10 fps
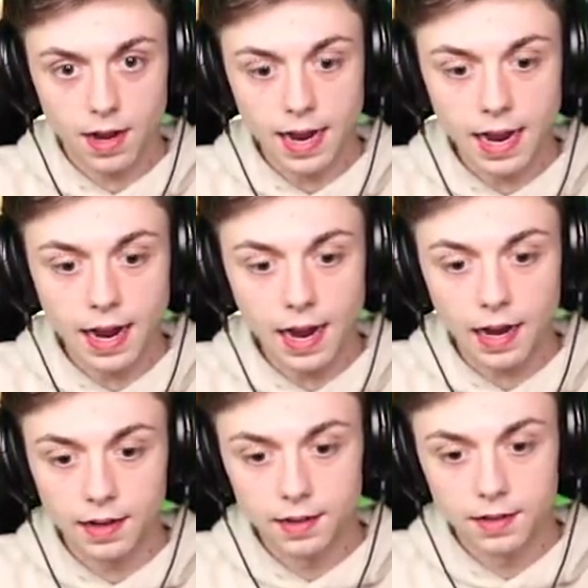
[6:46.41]
Ah!
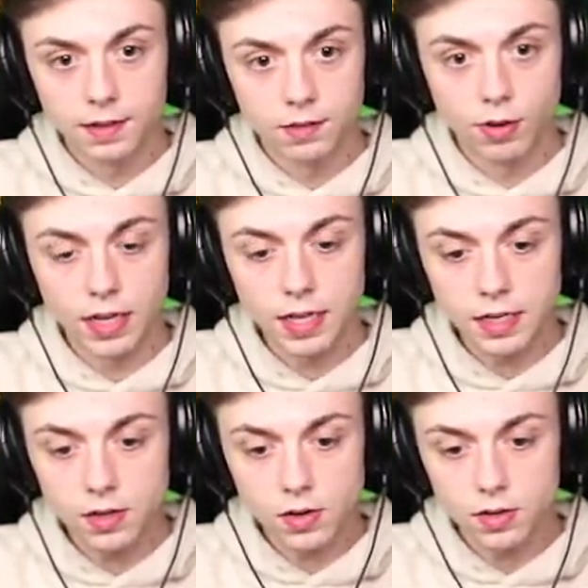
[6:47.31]
Really?
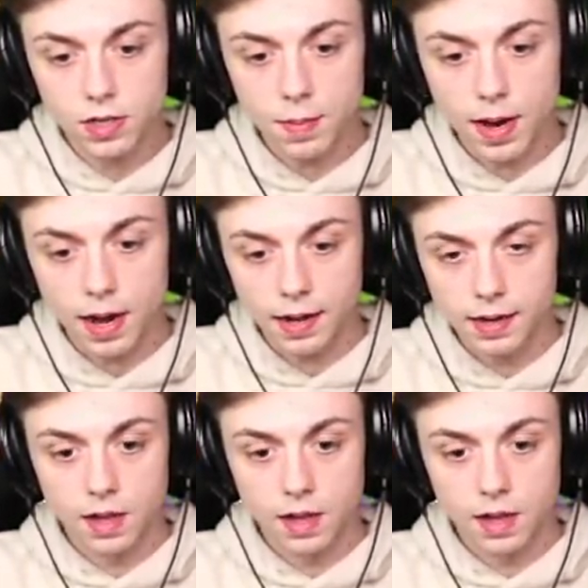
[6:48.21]
Dude, come on.